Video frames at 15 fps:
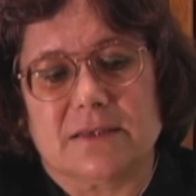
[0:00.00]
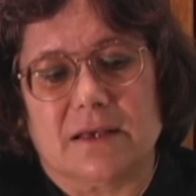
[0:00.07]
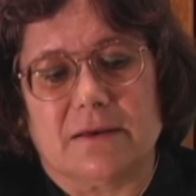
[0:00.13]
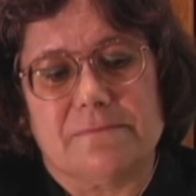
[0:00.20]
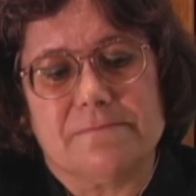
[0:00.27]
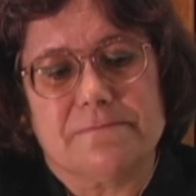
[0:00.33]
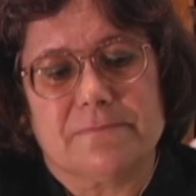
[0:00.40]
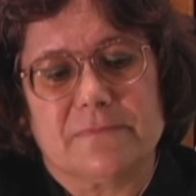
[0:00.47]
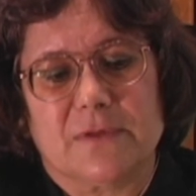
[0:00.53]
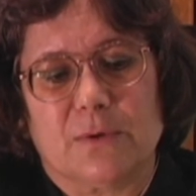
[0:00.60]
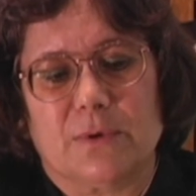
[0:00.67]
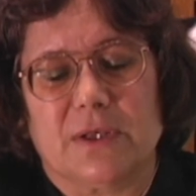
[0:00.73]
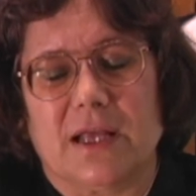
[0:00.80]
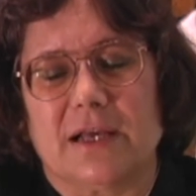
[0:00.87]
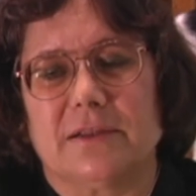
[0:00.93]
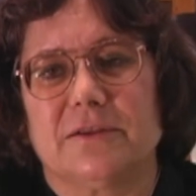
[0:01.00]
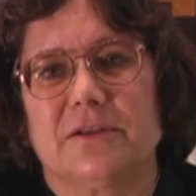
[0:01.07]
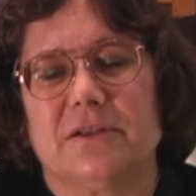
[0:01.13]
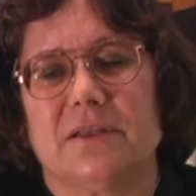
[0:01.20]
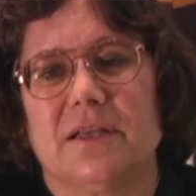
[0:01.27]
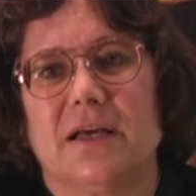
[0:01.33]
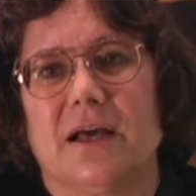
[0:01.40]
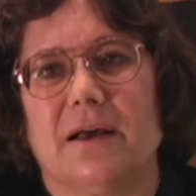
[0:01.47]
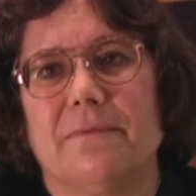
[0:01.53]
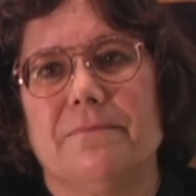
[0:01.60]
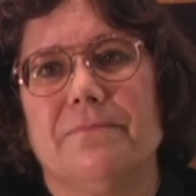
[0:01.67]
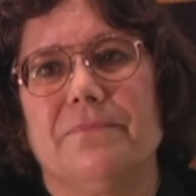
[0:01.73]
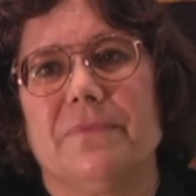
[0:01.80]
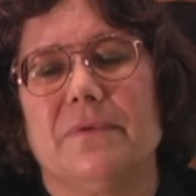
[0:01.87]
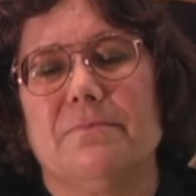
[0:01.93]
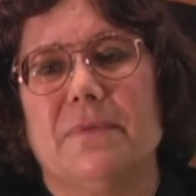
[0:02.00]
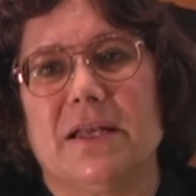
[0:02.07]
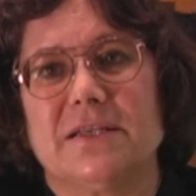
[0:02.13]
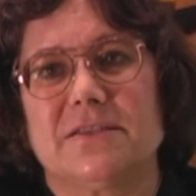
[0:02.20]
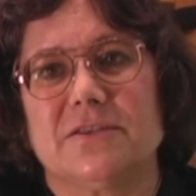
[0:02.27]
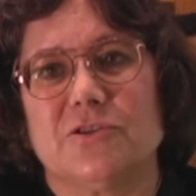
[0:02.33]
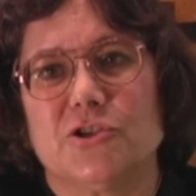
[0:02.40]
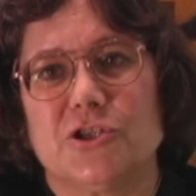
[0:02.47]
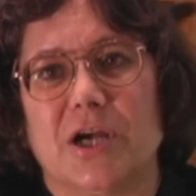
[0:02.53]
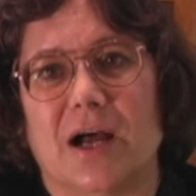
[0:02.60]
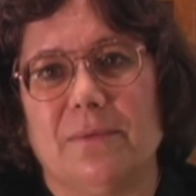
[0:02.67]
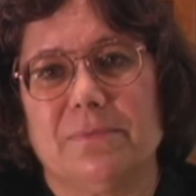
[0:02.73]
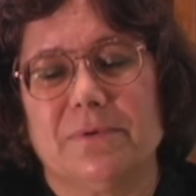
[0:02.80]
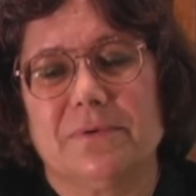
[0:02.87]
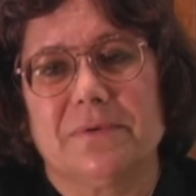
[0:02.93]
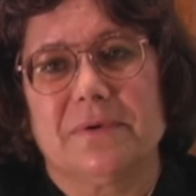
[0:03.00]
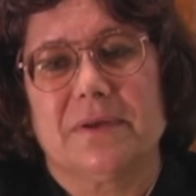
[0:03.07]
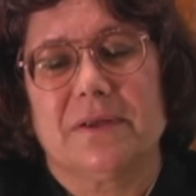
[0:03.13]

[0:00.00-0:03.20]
is a little medicine shop.